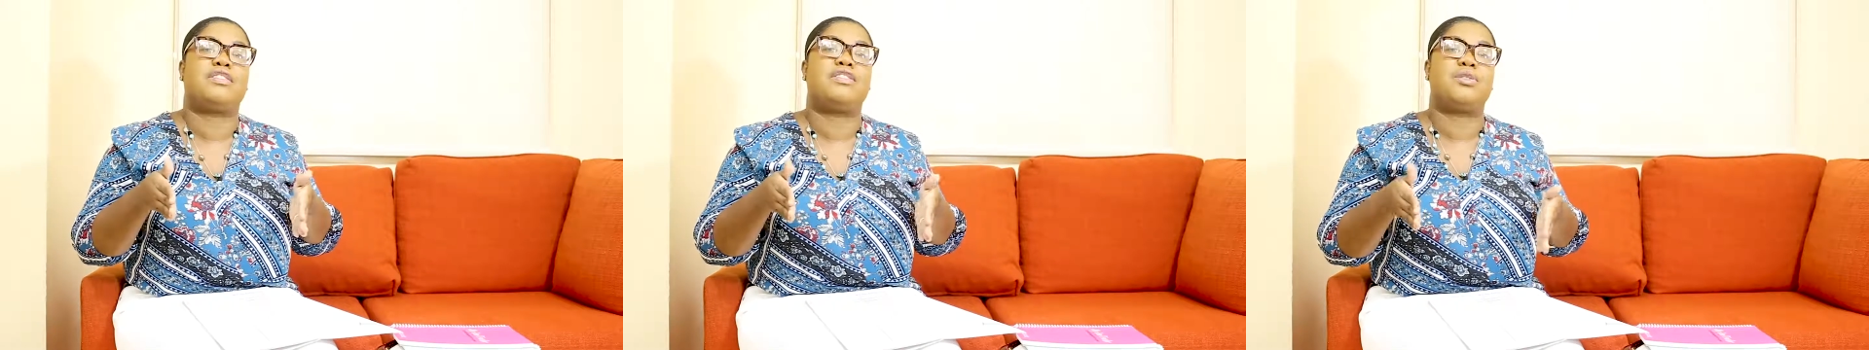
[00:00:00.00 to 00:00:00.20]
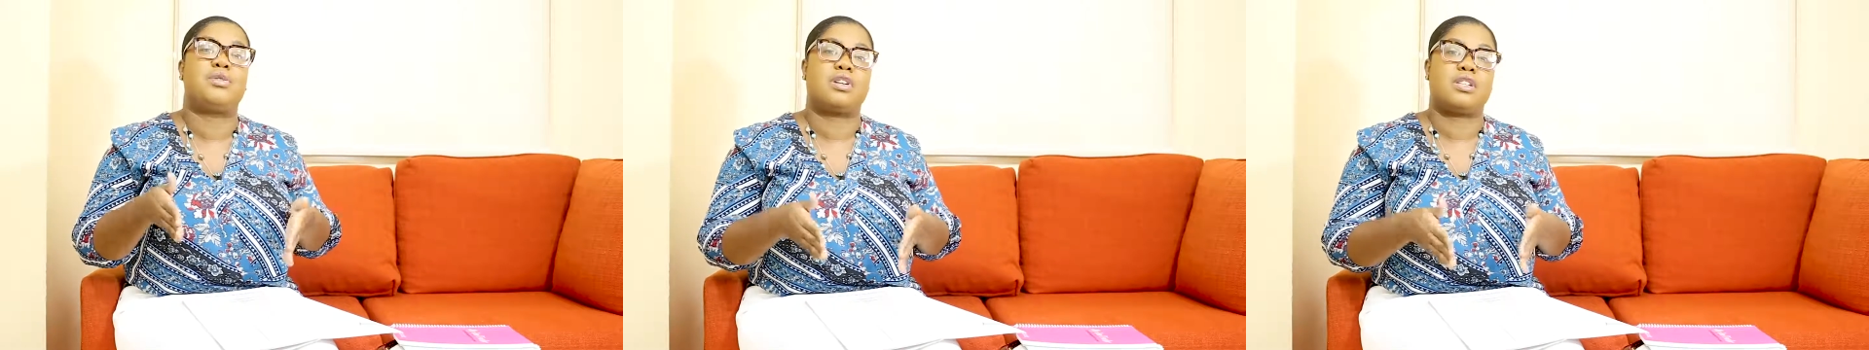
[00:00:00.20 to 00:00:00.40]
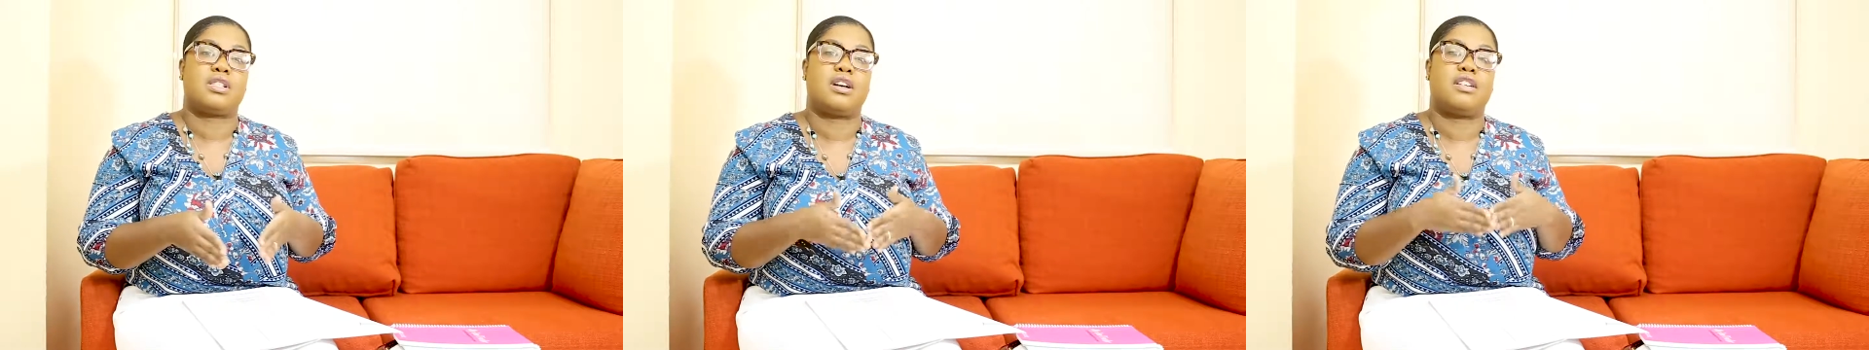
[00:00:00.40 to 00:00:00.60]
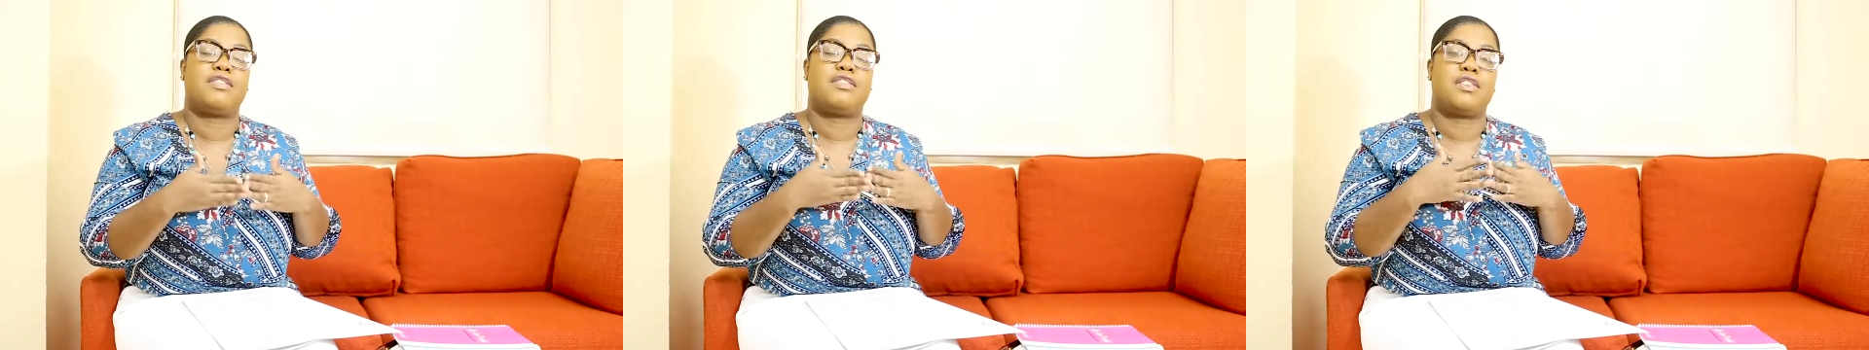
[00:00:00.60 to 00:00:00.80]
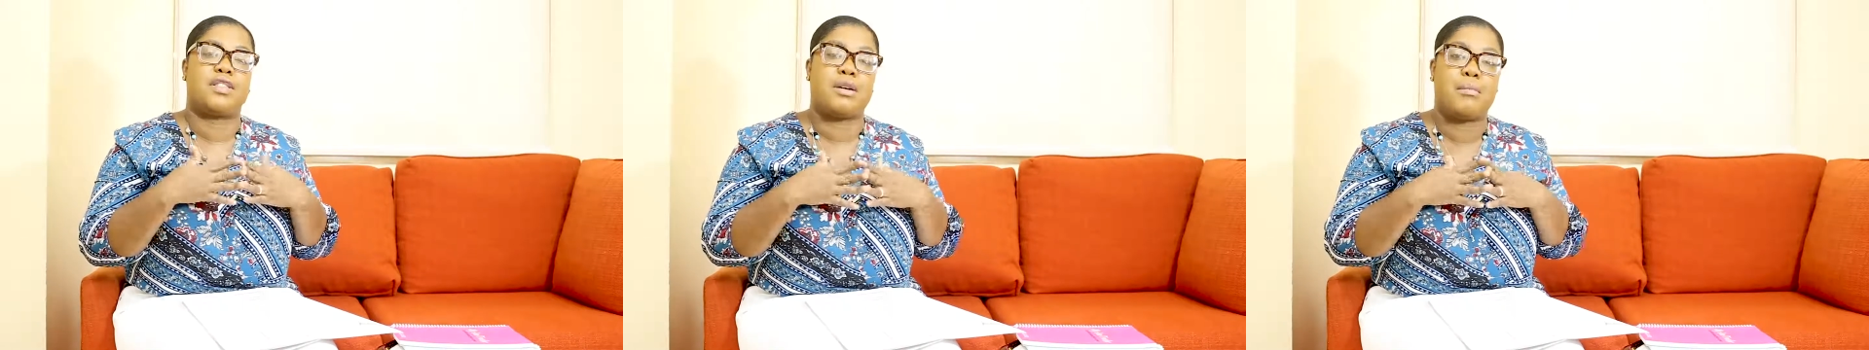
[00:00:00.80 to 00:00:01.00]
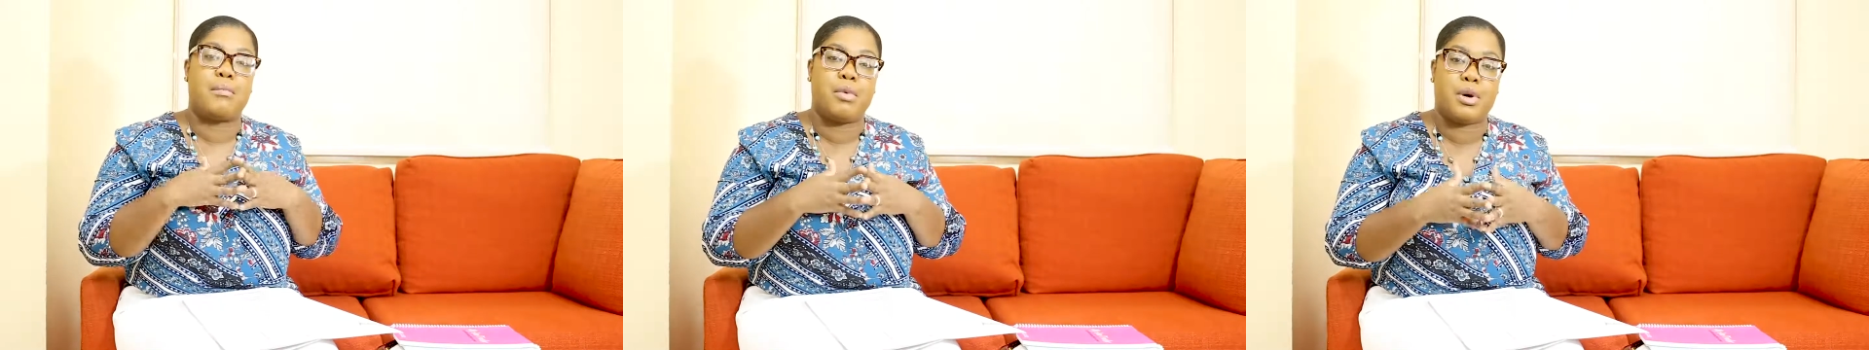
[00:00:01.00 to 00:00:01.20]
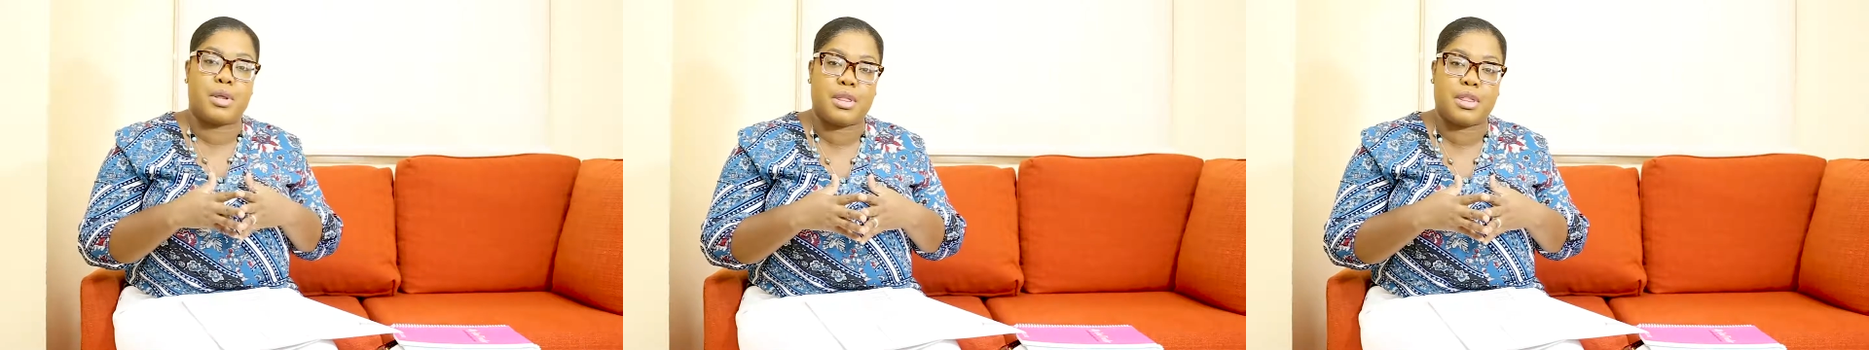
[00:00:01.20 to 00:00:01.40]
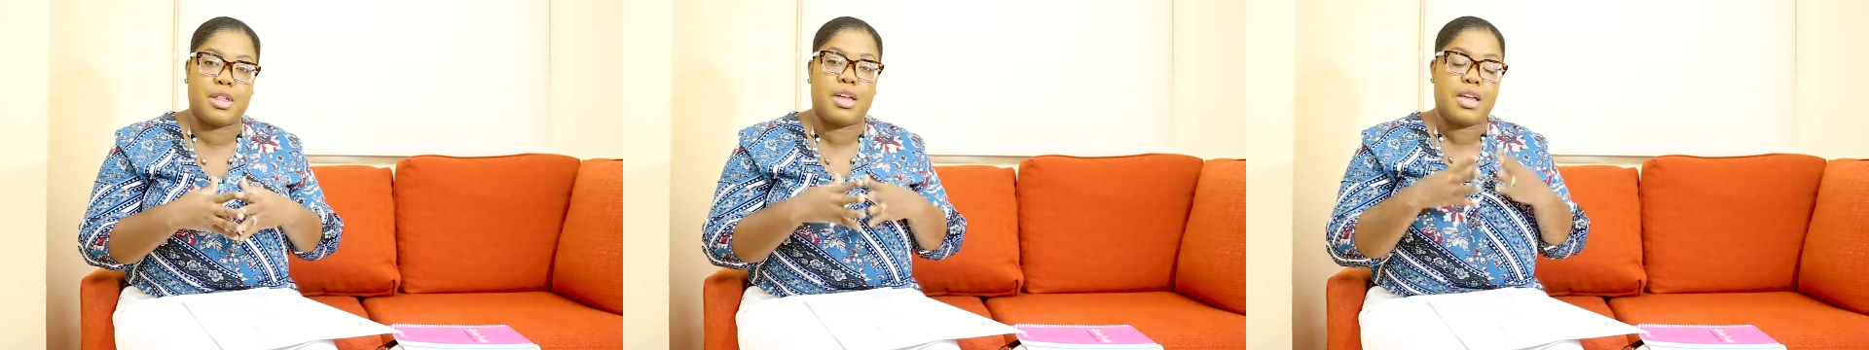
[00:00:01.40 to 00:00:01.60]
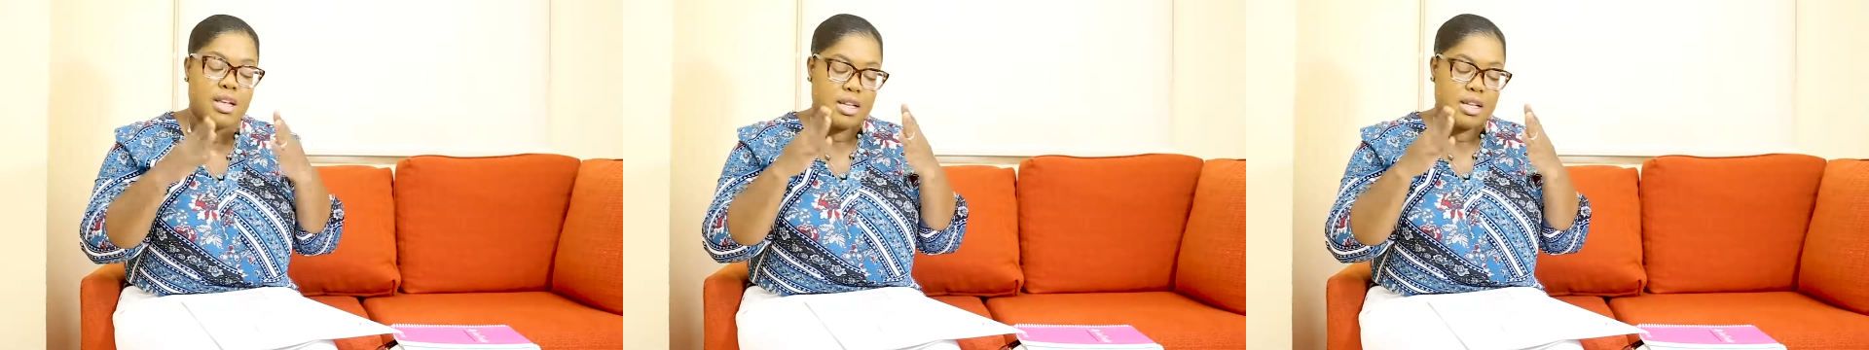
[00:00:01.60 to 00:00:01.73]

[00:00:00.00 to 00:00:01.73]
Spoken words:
focus on for the month.